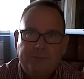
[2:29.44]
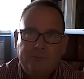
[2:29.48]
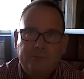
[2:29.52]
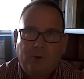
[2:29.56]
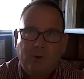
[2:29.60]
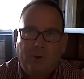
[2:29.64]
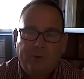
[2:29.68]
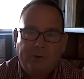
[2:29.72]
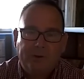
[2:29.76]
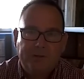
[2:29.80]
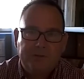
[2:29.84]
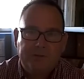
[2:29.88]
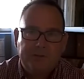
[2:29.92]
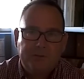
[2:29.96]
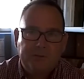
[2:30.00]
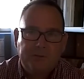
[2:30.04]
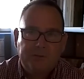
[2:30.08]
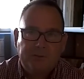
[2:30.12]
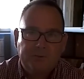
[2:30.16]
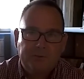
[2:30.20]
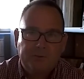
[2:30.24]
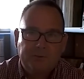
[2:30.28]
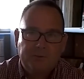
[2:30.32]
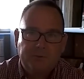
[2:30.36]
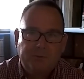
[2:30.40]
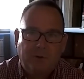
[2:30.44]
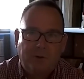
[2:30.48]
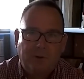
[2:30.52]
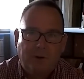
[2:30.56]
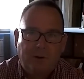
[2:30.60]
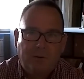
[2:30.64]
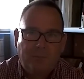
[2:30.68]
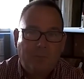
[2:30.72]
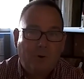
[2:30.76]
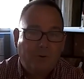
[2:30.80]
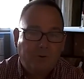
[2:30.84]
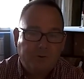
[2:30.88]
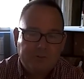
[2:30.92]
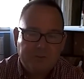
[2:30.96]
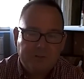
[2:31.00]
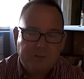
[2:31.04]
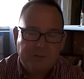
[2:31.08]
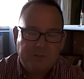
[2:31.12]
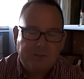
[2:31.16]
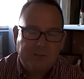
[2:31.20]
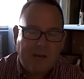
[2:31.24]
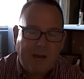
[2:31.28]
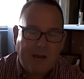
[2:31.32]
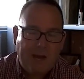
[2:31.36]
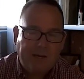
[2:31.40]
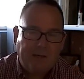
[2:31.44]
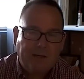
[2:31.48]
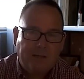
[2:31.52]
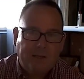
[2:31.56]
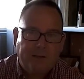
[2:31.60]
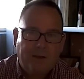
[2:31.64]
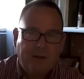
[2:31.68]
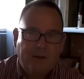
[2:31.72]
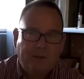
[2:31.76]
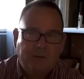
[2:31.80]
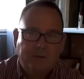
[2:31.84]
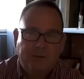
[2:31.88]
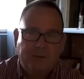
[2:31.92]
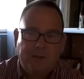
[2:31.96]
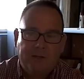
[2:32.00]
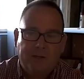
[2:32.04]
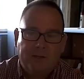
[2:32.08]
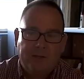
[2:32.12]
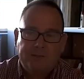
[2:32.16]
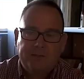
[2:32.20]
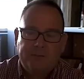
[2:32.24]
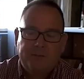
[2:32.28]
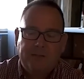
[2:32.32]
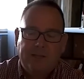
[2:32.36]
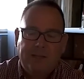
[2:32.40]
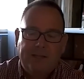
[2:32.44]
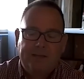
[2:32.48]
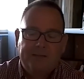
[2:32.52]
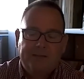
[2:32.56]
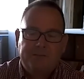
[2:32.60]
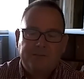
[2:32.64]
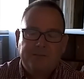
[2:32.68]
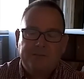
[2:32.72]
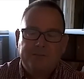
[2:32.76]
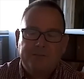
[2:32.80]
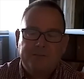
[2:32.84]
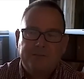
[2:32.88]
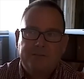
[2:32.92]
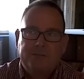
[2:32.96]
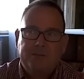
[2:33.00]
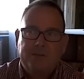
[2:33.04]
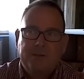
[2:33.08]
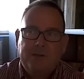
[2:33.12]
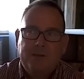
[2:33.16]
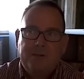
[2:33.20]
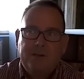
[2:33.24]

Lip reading: going to almost entirely online classes.